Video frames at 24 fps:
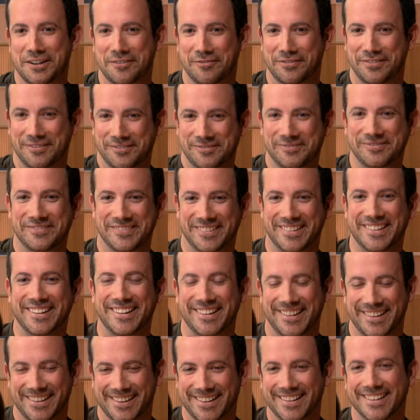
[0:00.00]
This is our
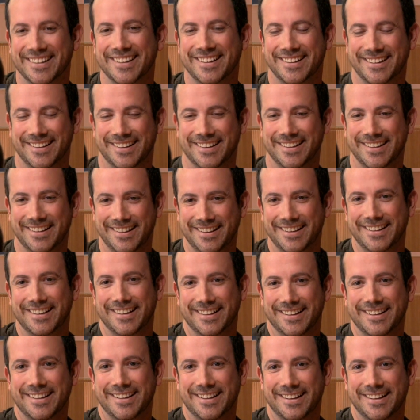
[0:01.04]
interpretation of a blog.
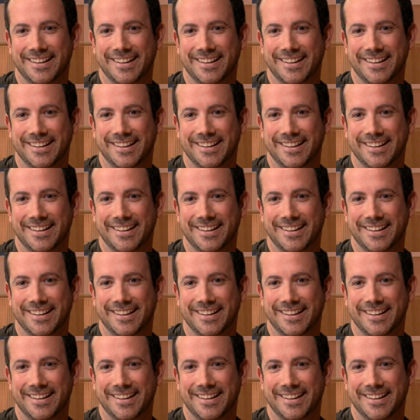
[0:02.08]
Yeah.